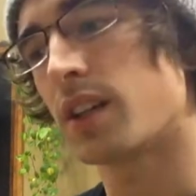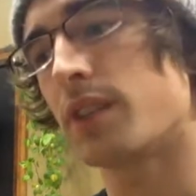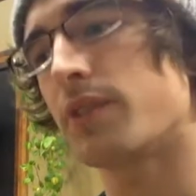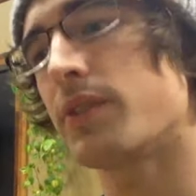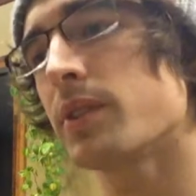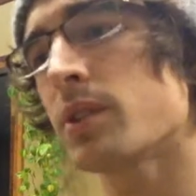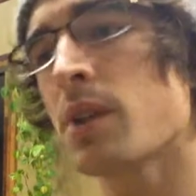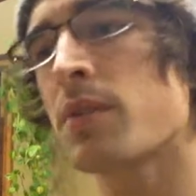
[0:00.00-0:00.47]

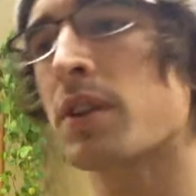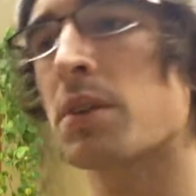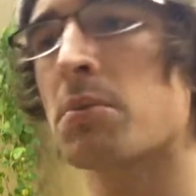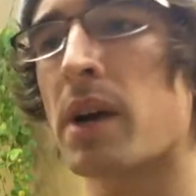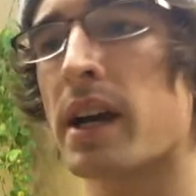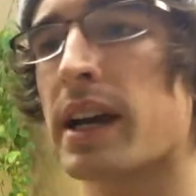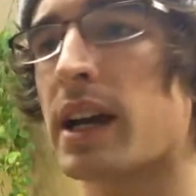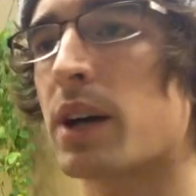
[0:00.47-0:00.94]
If you're living in
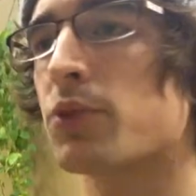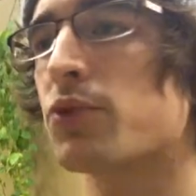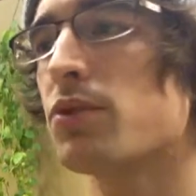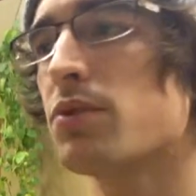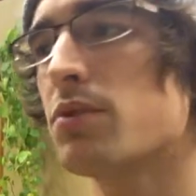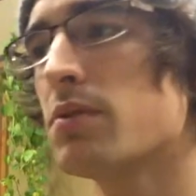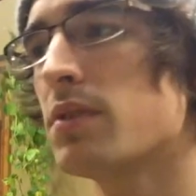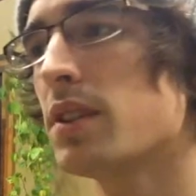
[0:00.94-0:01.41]
my house,
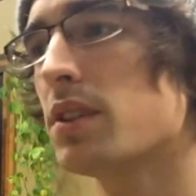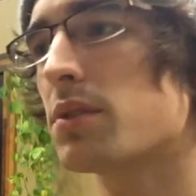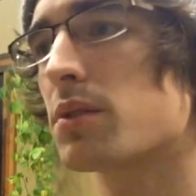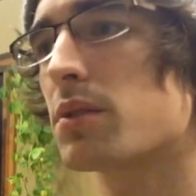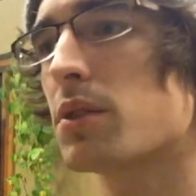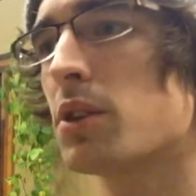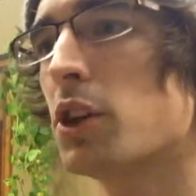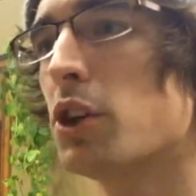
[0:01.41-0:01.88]
you need
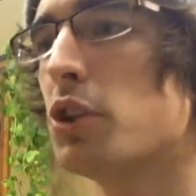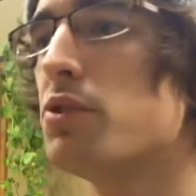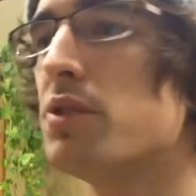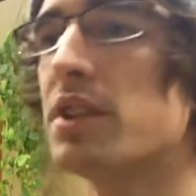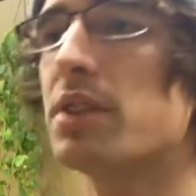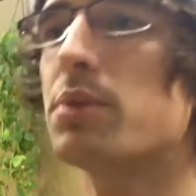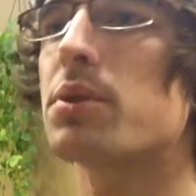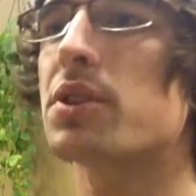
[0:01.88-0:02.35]
to
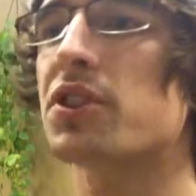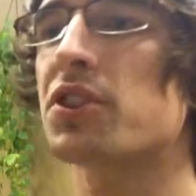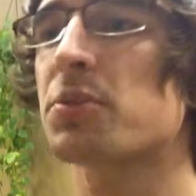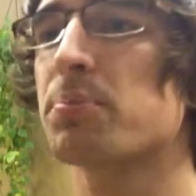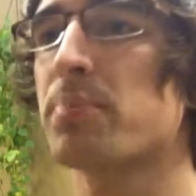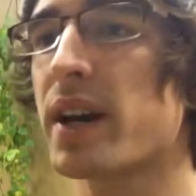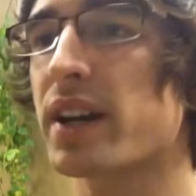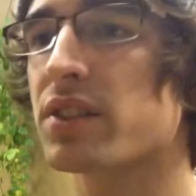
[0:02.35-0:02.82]

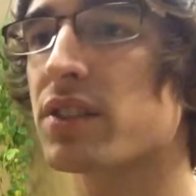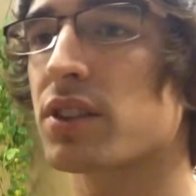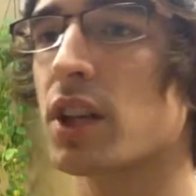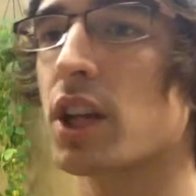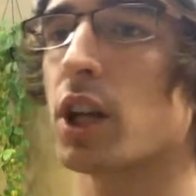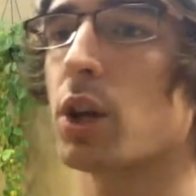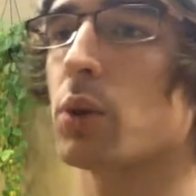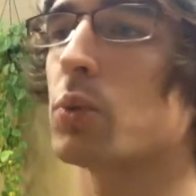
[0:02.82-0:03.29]
respect
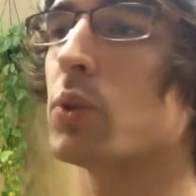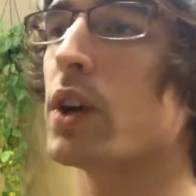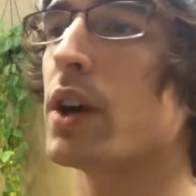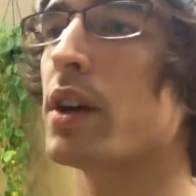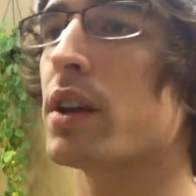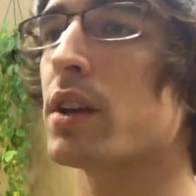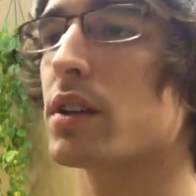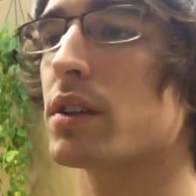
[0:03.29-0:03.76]

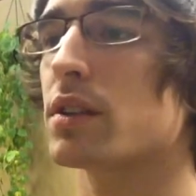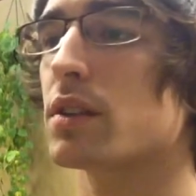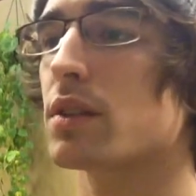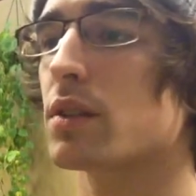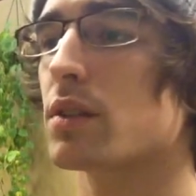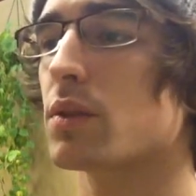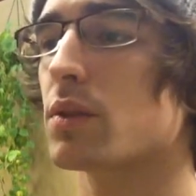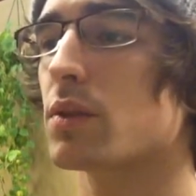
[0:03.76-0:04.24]
what
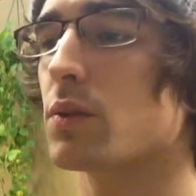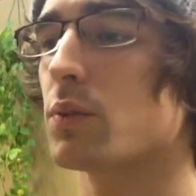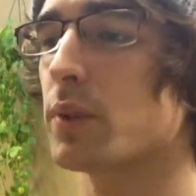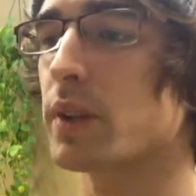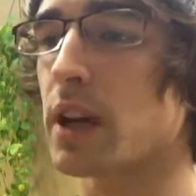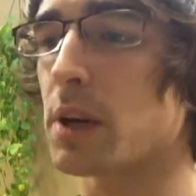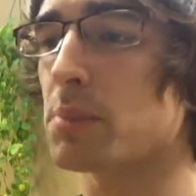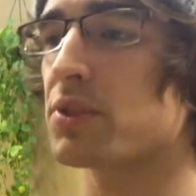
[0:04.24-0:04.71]

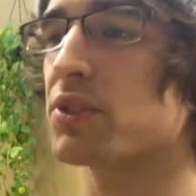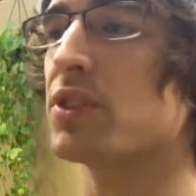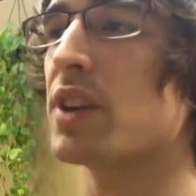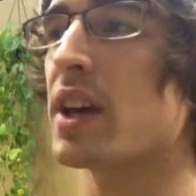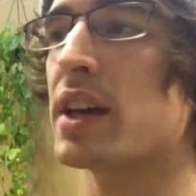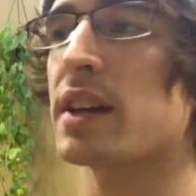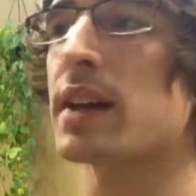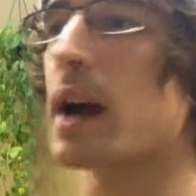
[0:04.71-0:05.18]
I'm
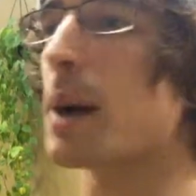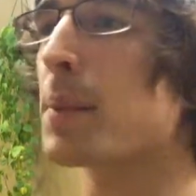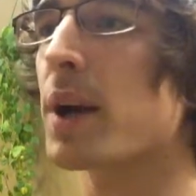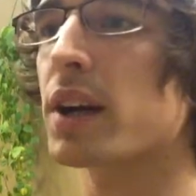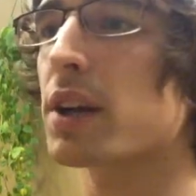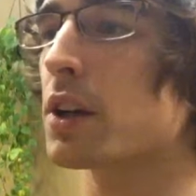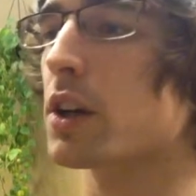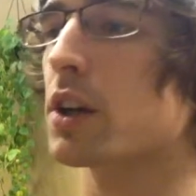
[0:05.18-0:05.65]
saying. I'm
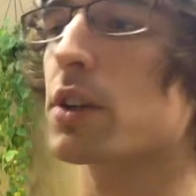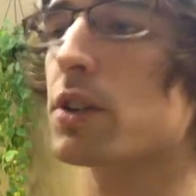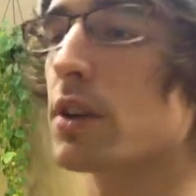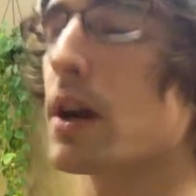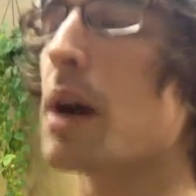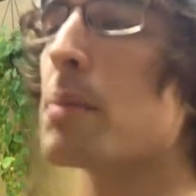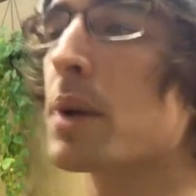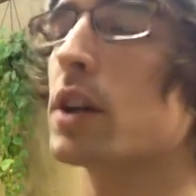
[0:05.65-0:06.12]
not
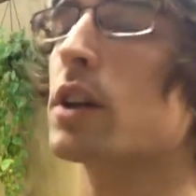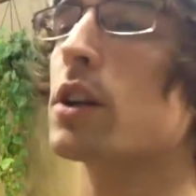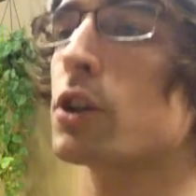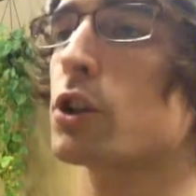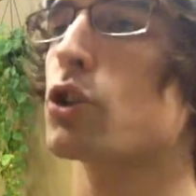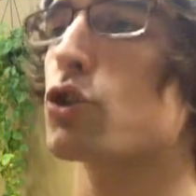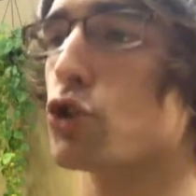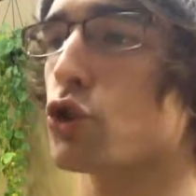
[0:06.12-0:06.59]
going to
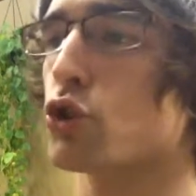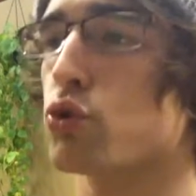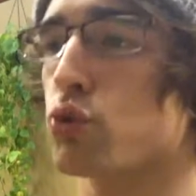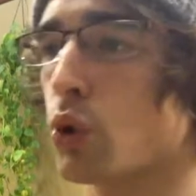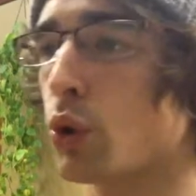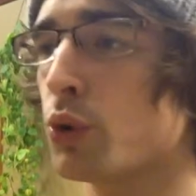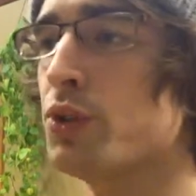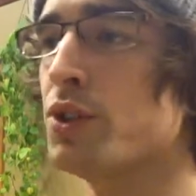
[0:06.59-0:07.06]

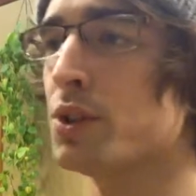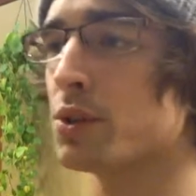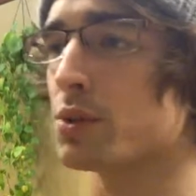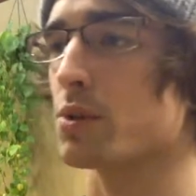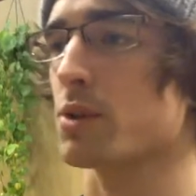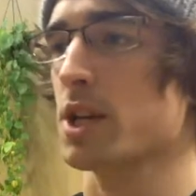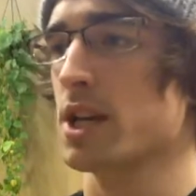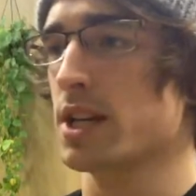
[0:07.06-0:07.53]
control
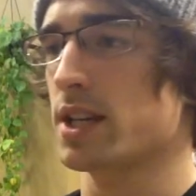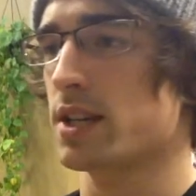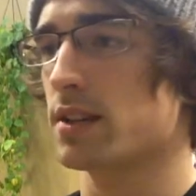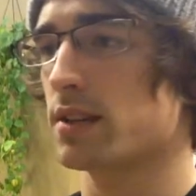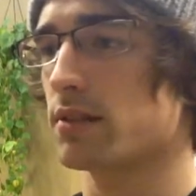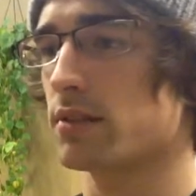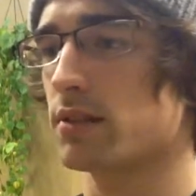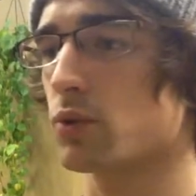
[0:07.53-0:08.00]
you
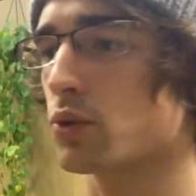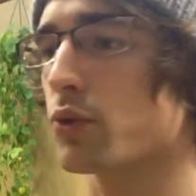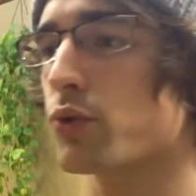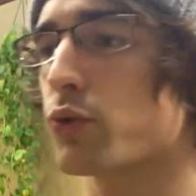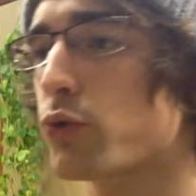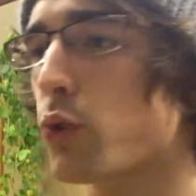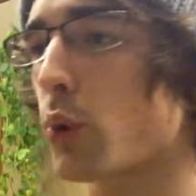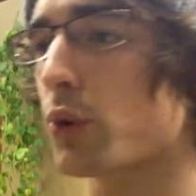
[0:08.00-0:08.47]
or
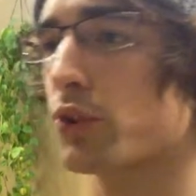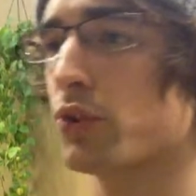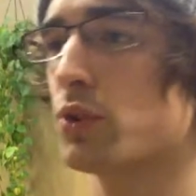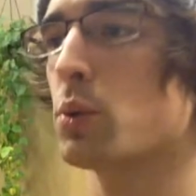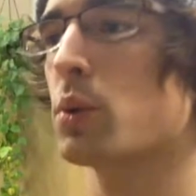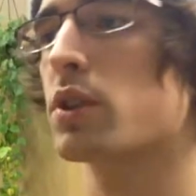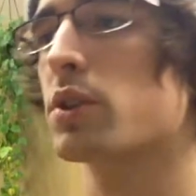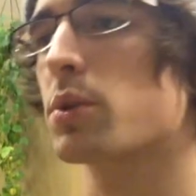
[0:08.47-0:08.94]
force
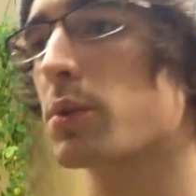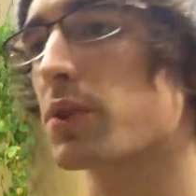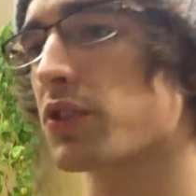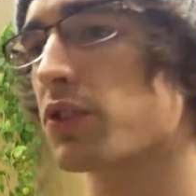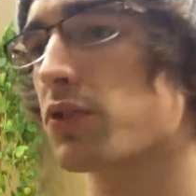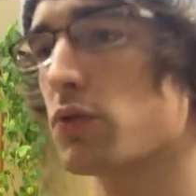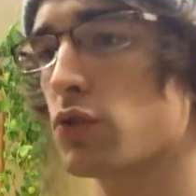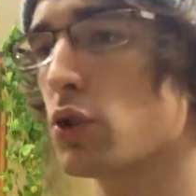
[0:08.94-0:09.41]
you into
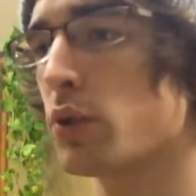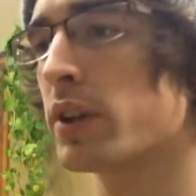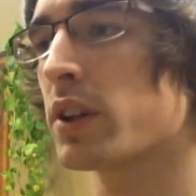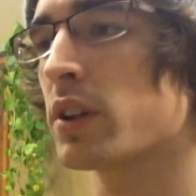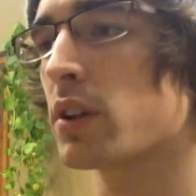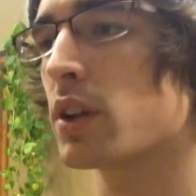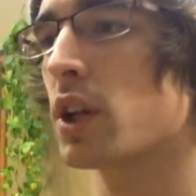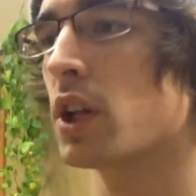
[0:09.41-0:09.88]

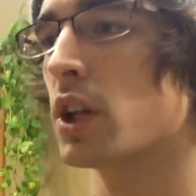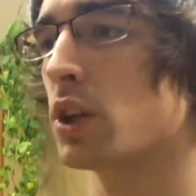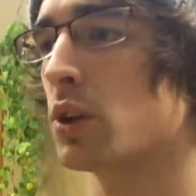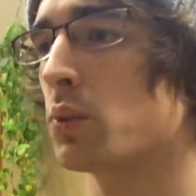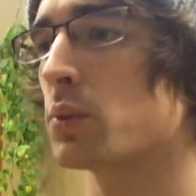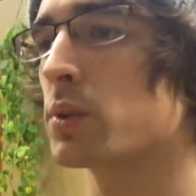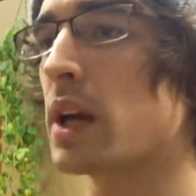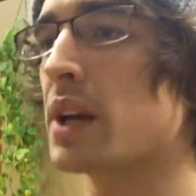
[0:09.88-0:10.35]
doing
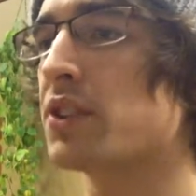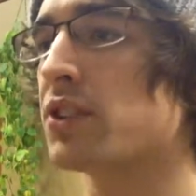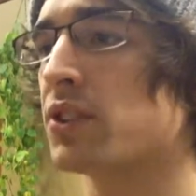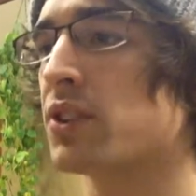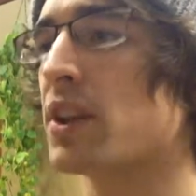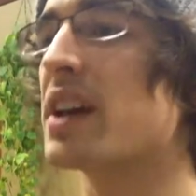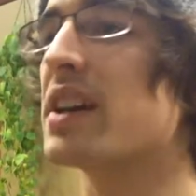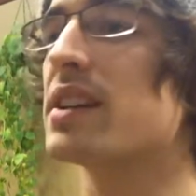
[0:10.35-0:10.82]
what I
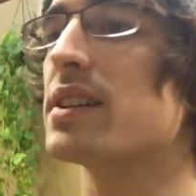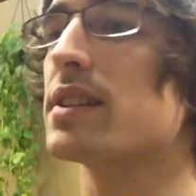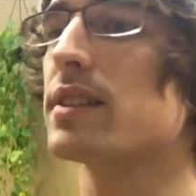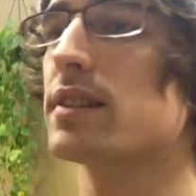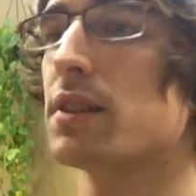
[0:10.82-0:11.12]
say.